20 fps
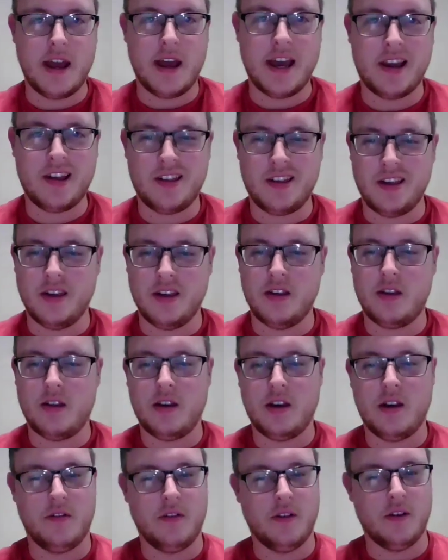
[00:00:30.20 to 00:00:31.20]
x
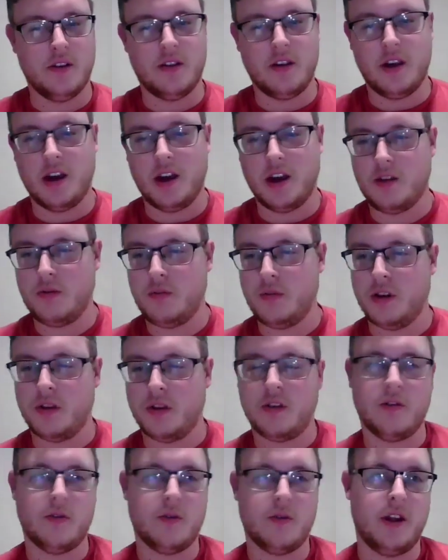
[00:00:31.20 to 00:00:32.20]
is, if it's x
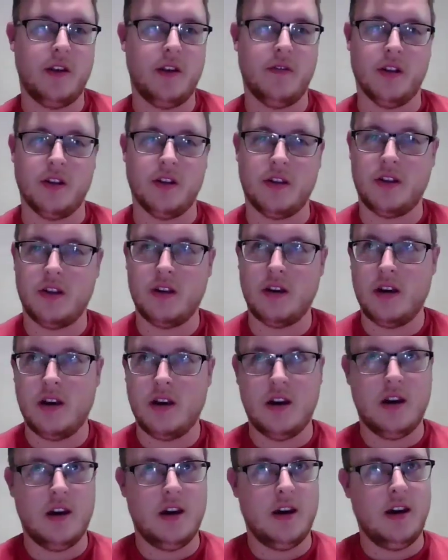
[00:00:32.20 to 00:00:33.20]
plus 3, if it's
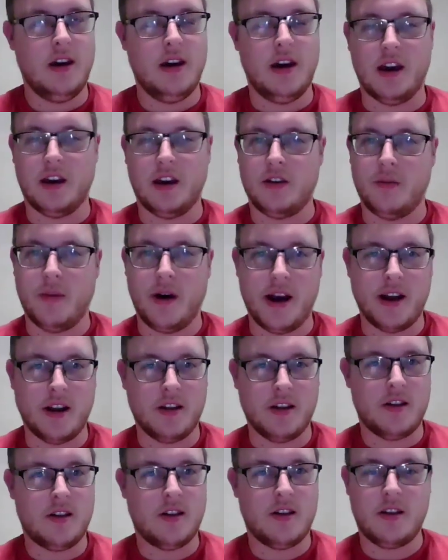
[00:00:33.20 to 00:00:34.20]
x
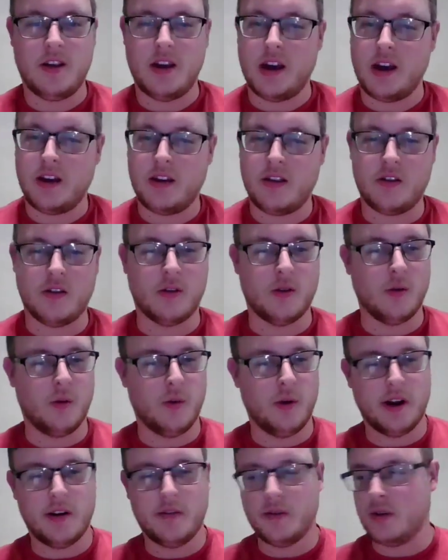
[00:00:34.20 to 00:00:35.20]
minus 6 or
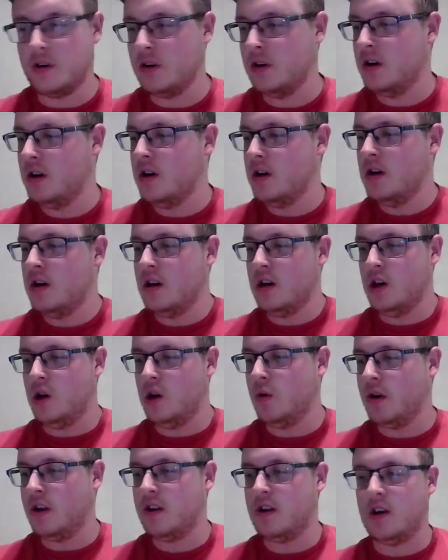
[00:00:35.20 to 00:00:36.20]
whatever,
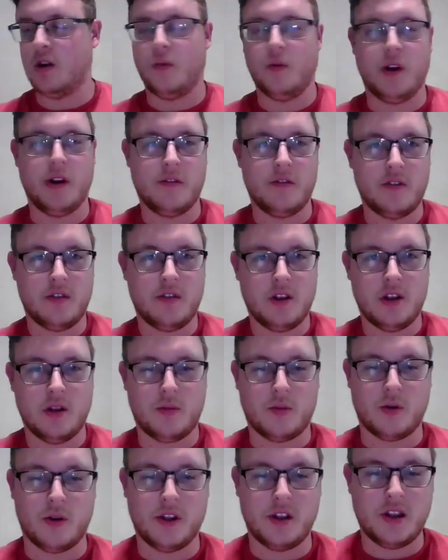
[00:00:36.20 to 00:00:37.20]
you want to set whatever's in
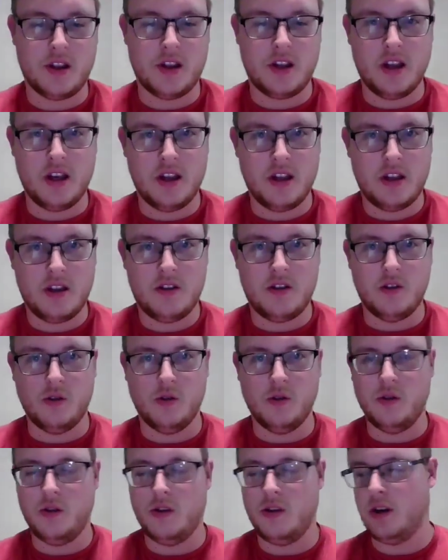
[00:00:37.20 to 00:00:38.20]
the parentheses
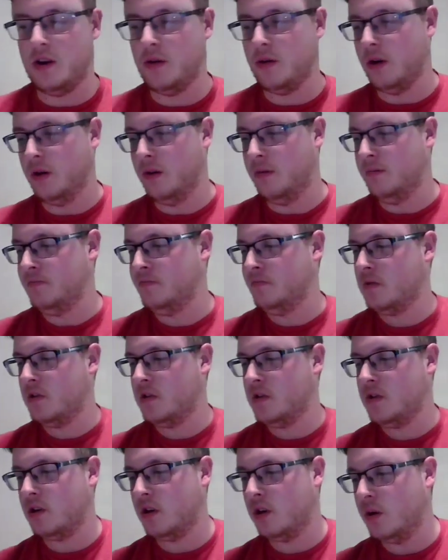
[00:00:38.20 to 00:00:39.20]
to 0.
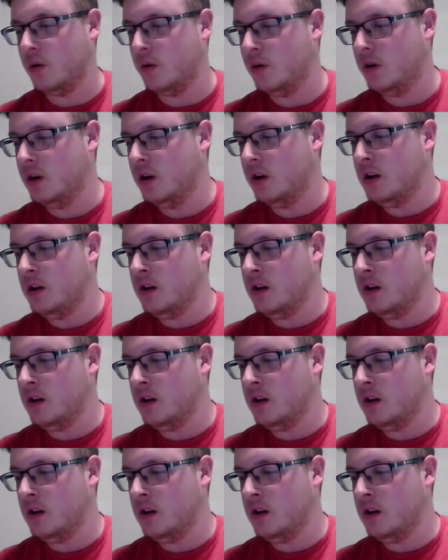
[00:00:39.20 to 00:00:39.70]
So